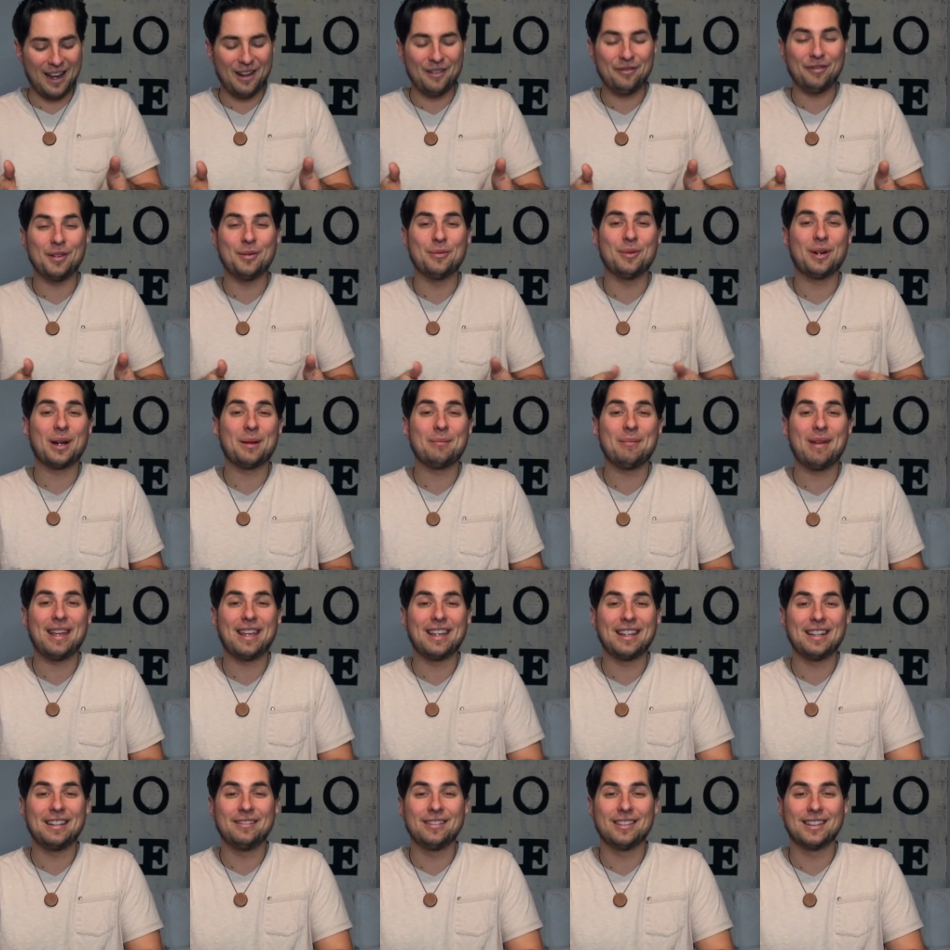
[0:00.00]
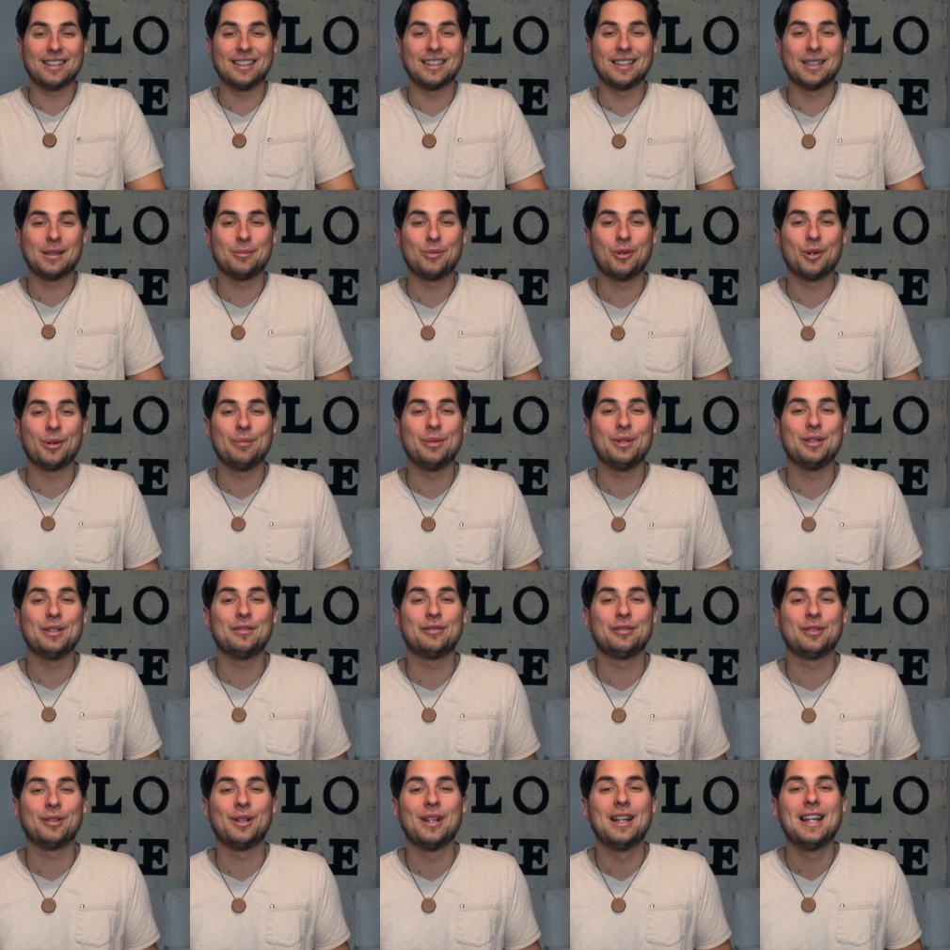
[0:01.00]
And if you want to make it even a little more
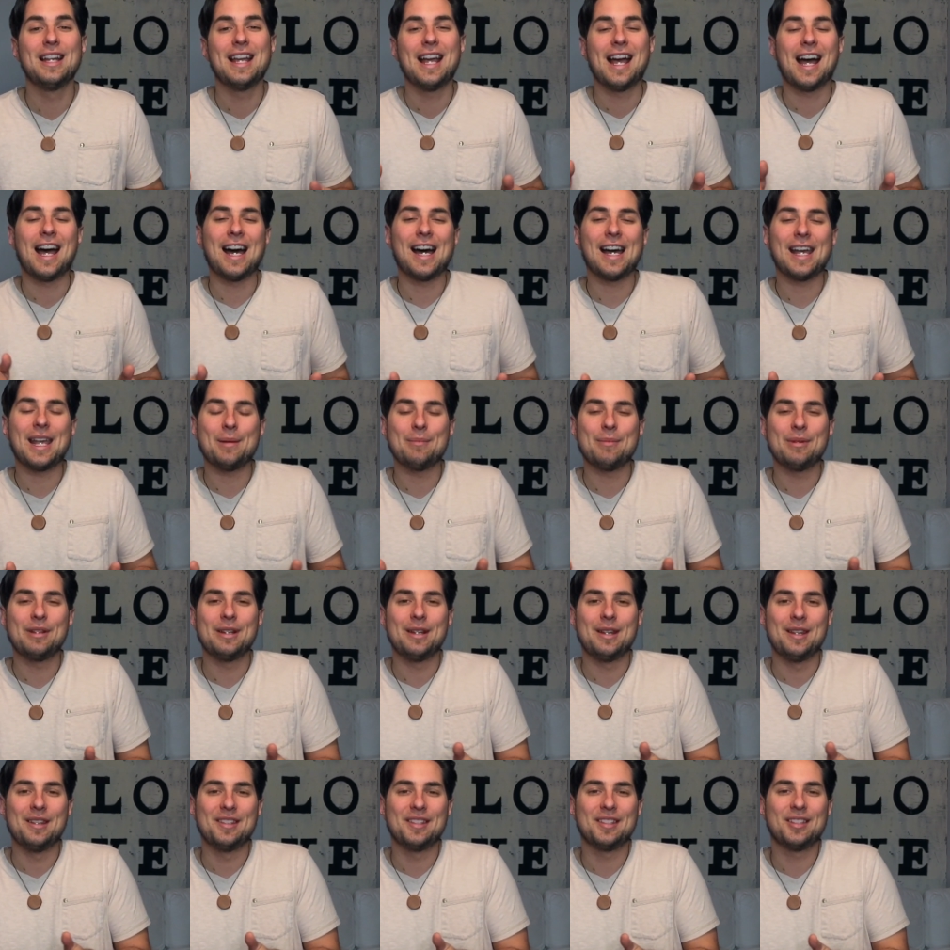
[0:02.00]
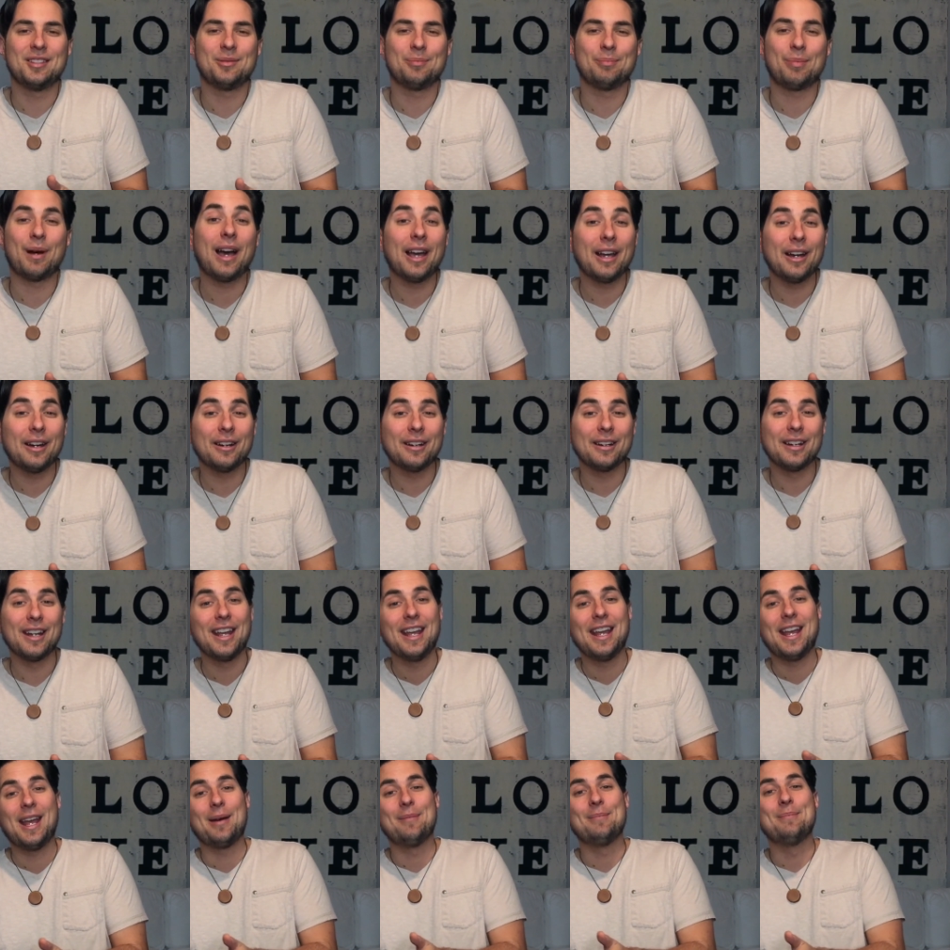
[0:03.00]
beautiful, I am an inspired
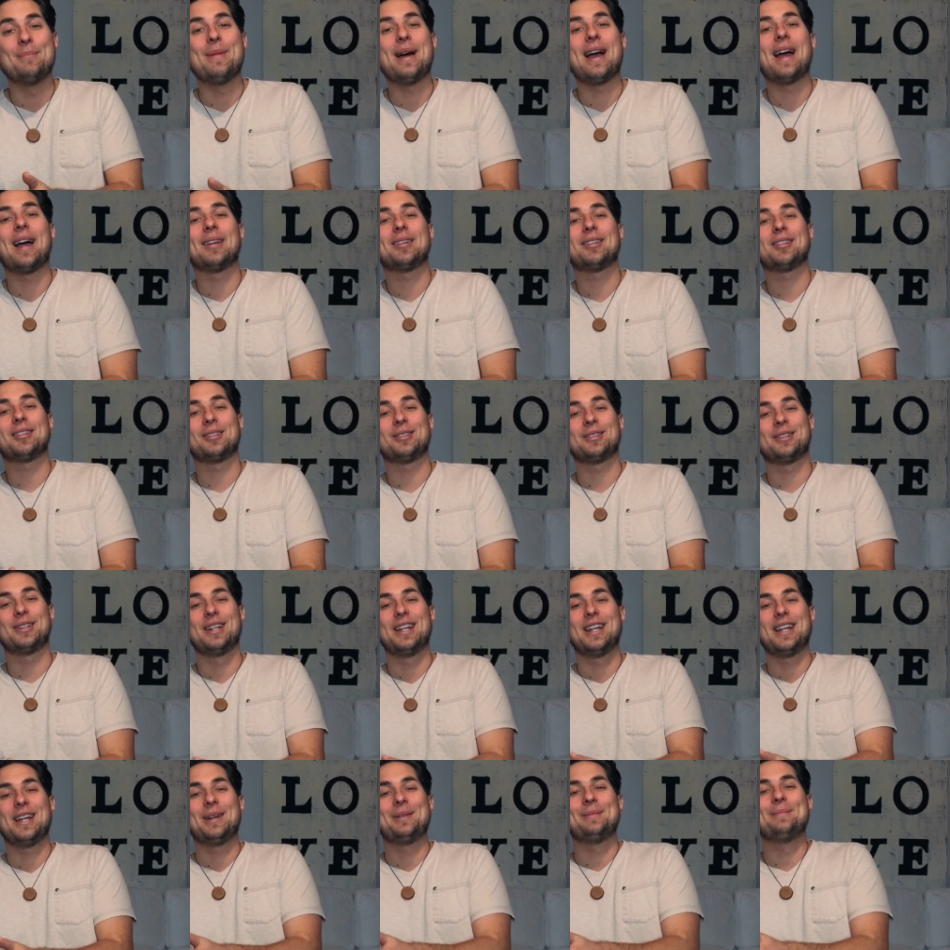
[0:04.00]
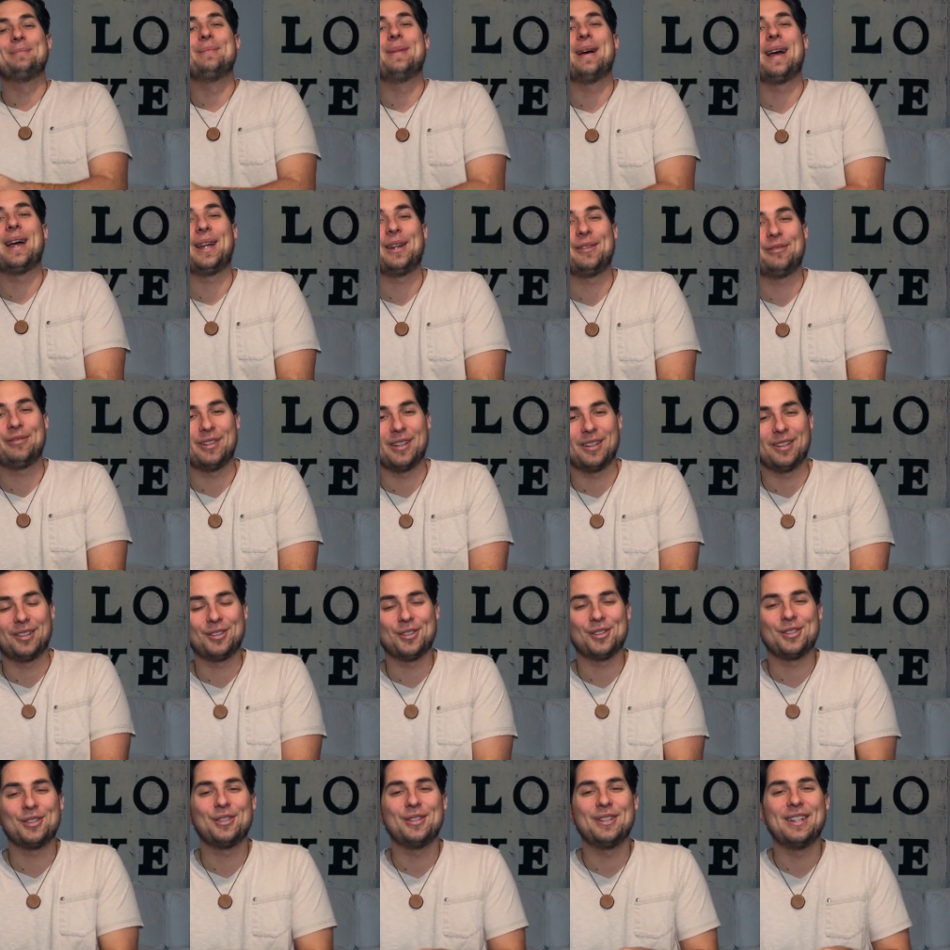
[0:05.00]
master
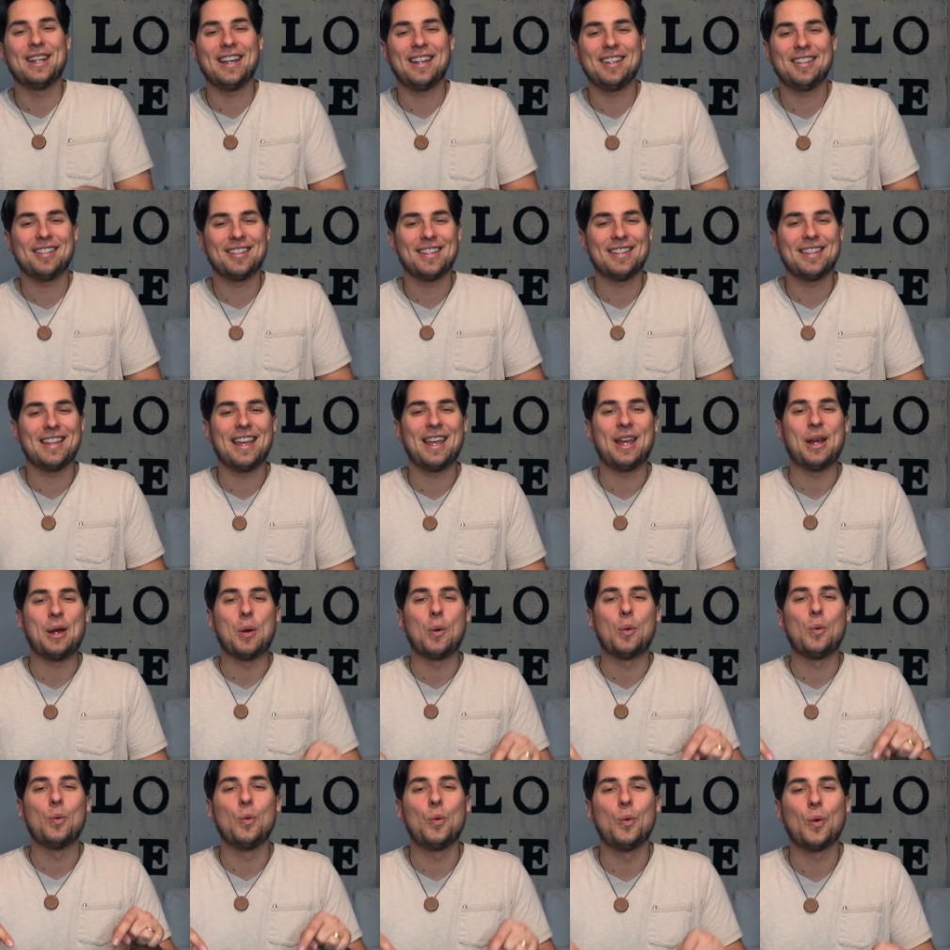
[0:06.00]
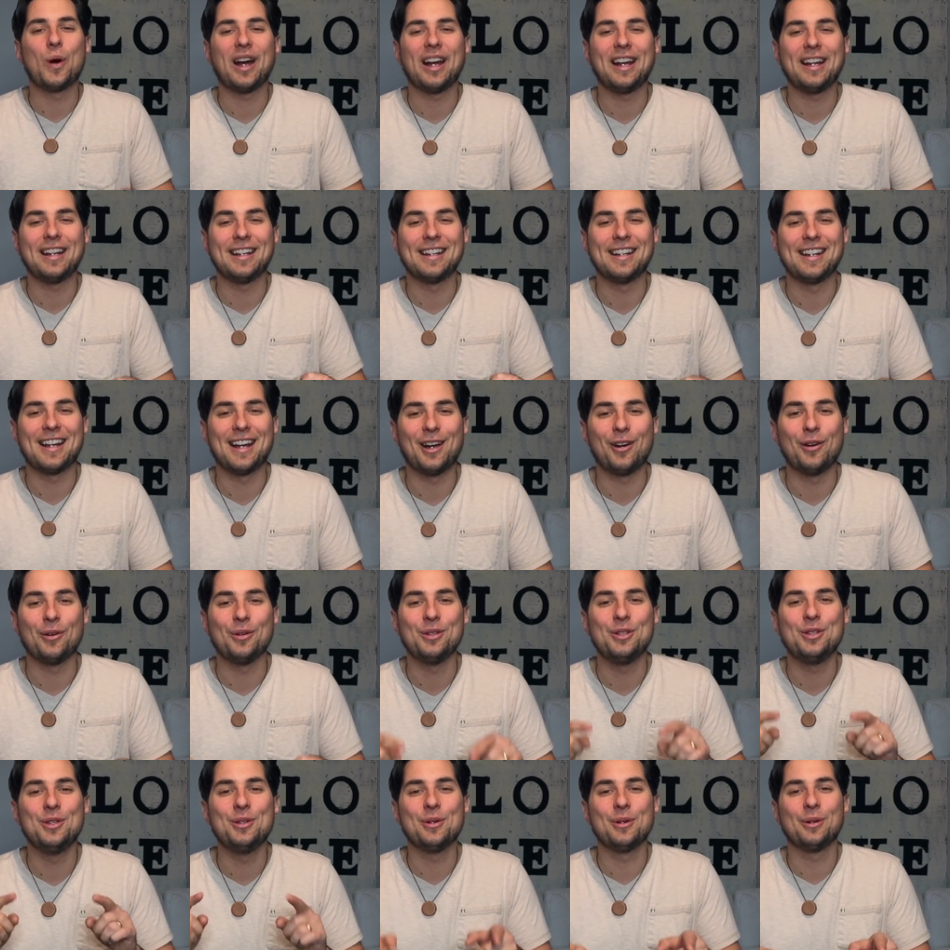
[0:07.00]
manifester. Today's the day. Right
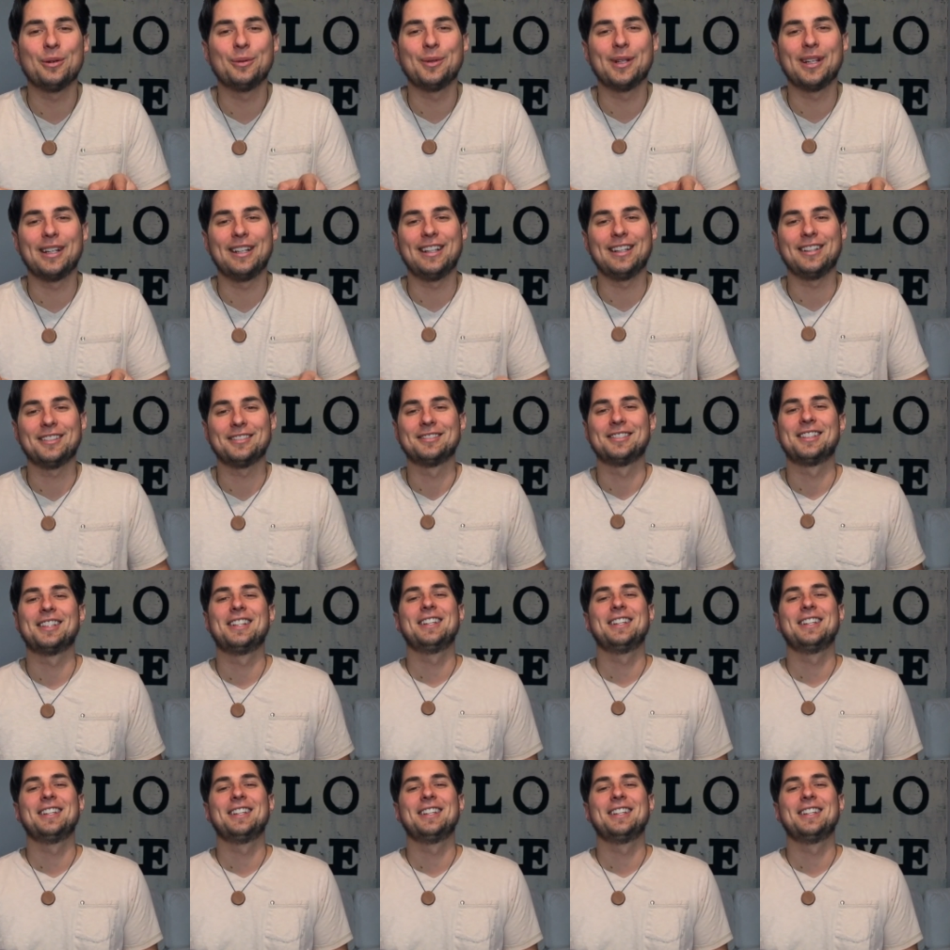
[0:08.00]
now, you're ready.